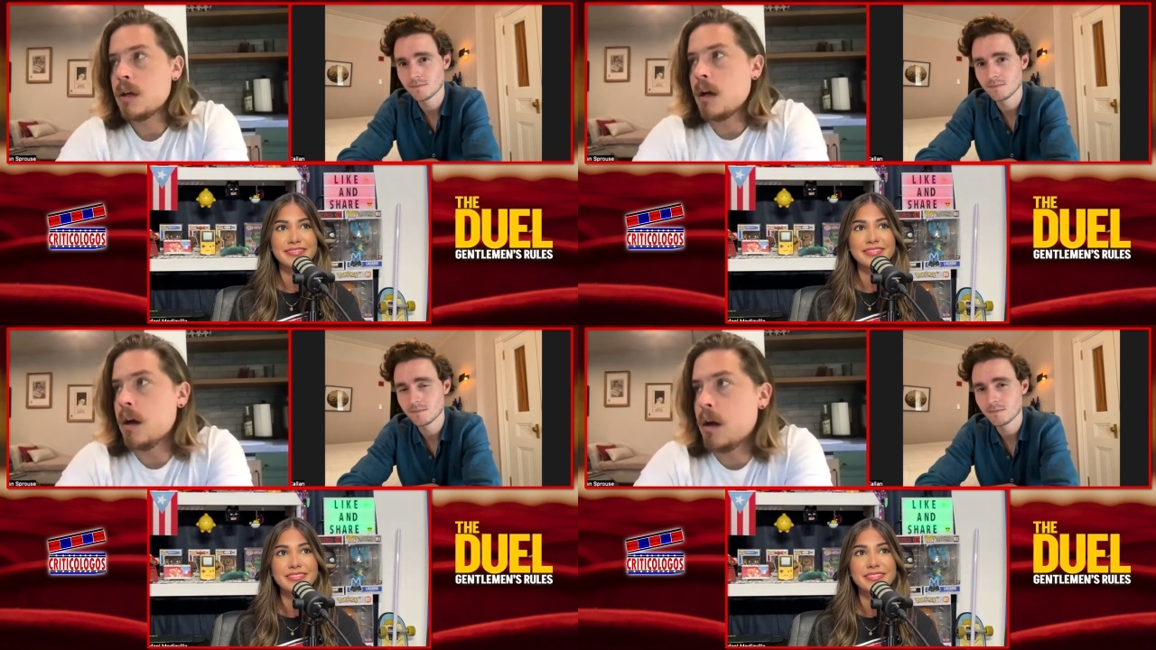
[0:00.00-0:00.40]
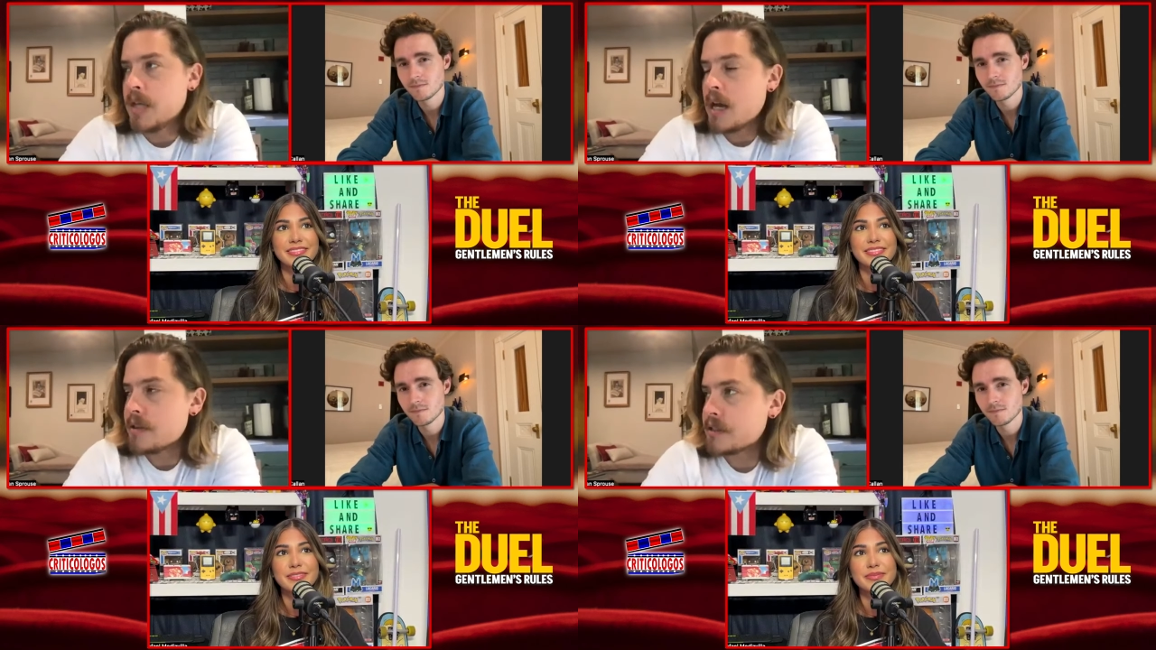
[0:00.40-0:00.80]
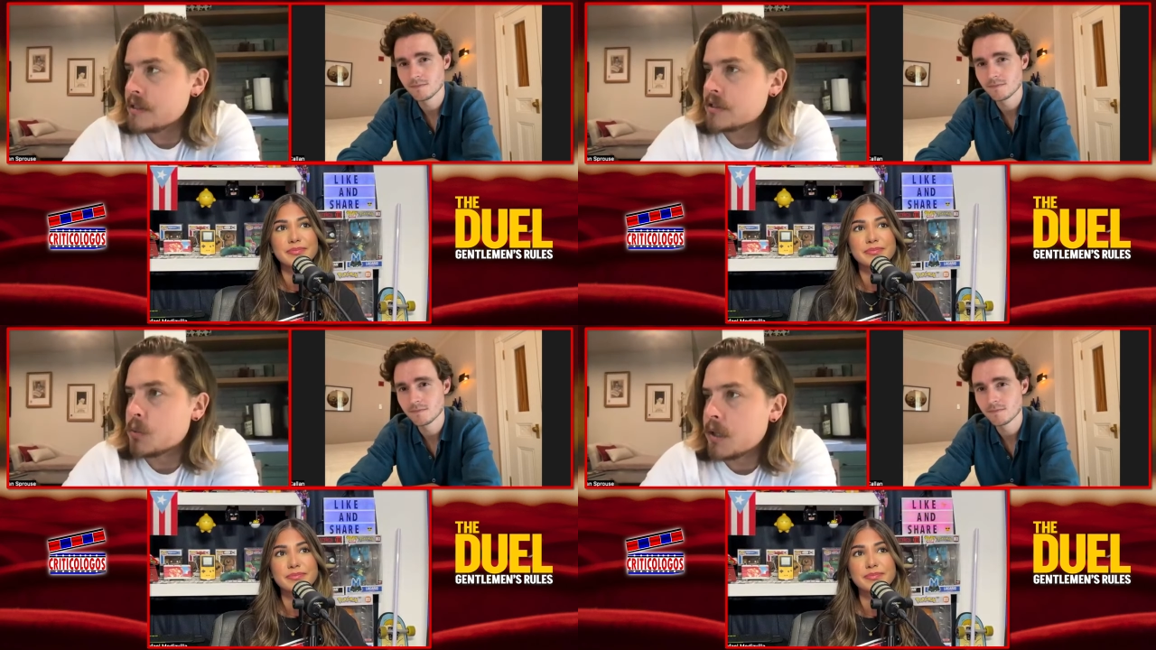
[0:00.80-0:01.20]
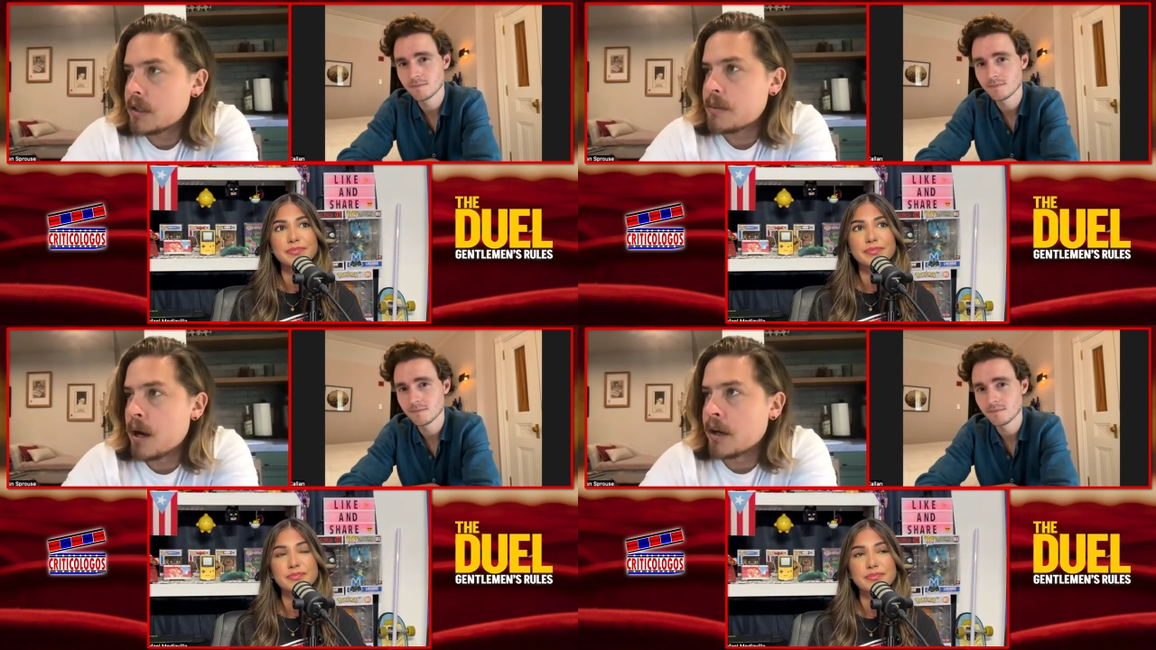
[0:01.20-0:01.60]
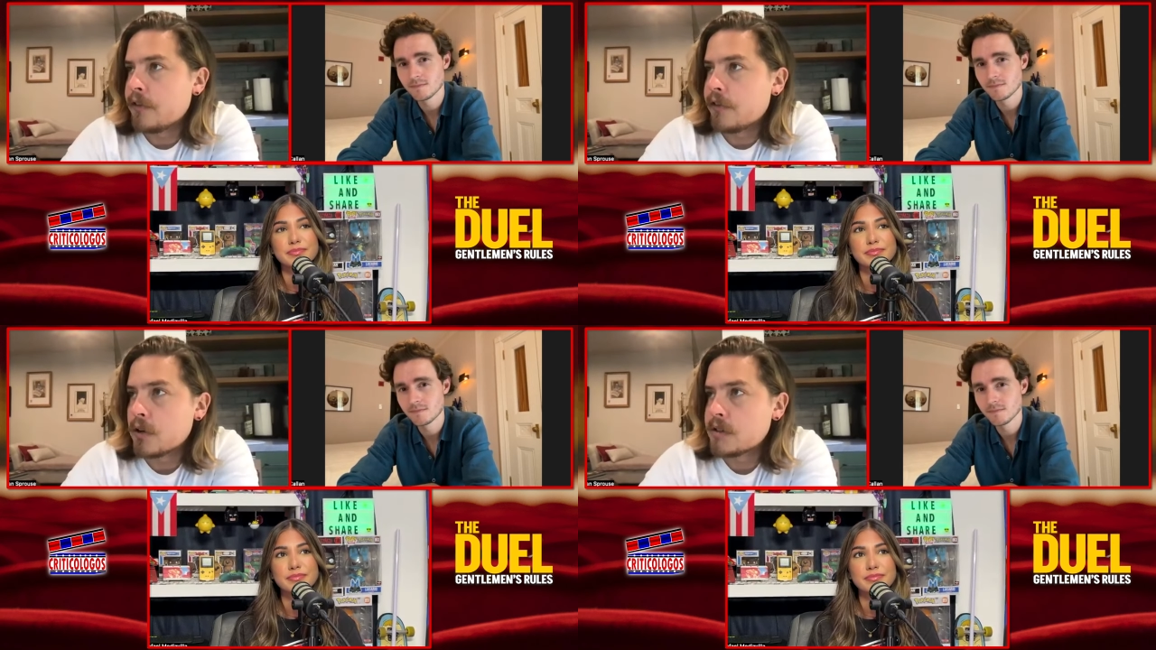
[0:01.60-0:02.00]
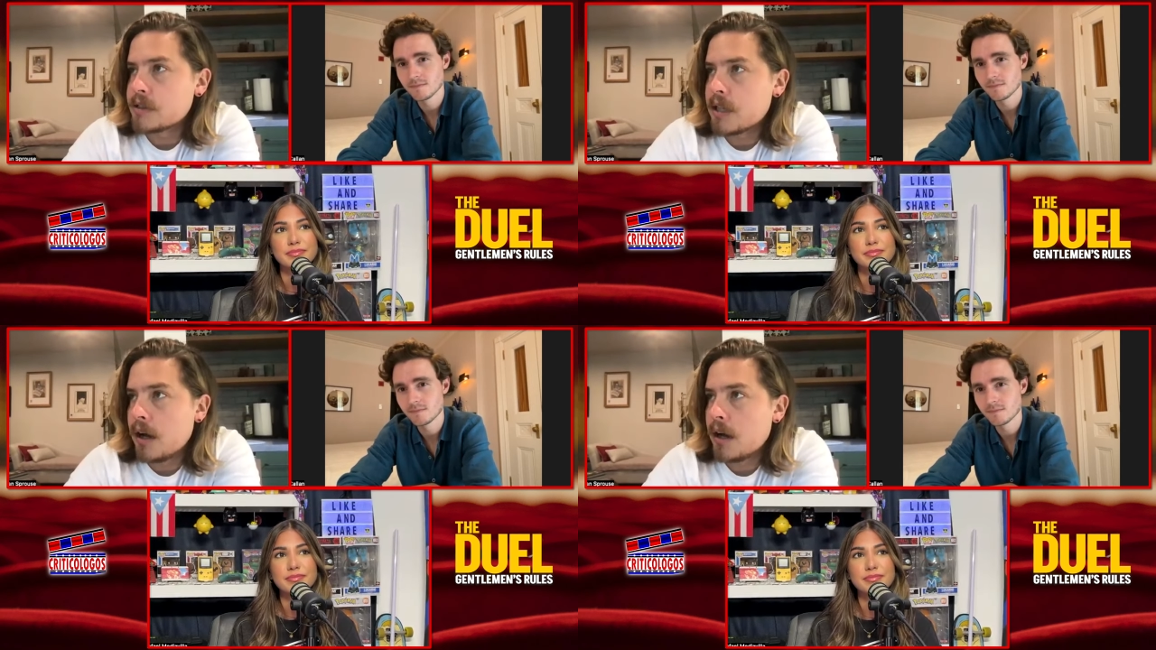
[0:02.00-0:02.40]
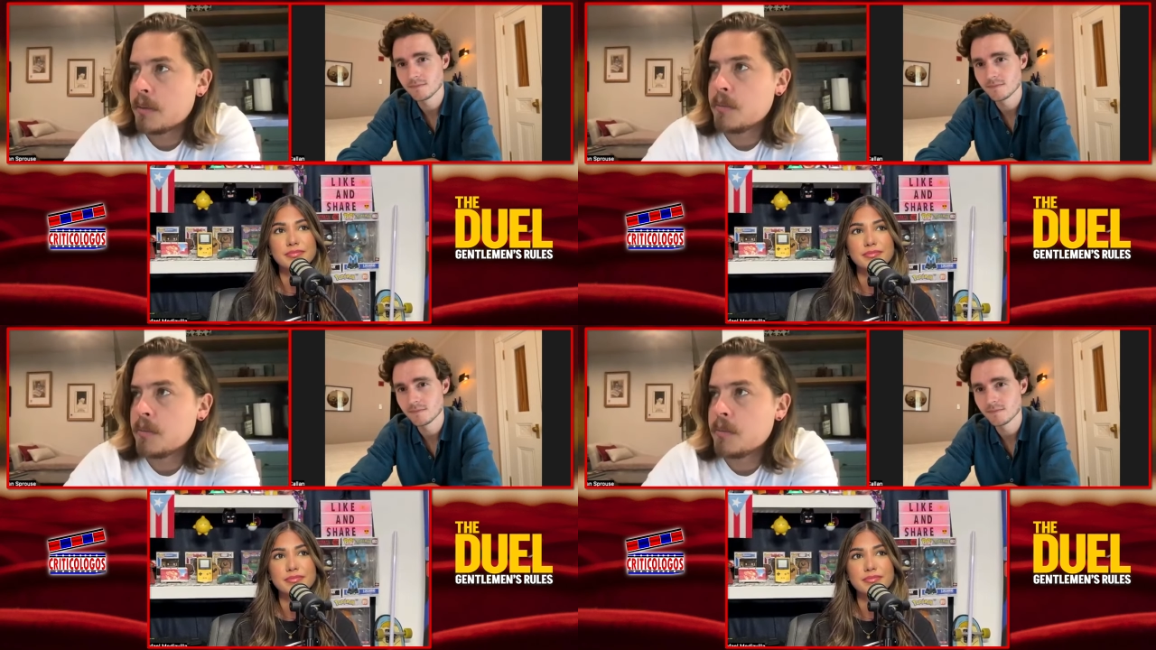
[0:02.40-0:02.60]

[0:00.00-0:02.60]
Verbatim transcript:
Speaker 1: Um, yeah, this is really my first time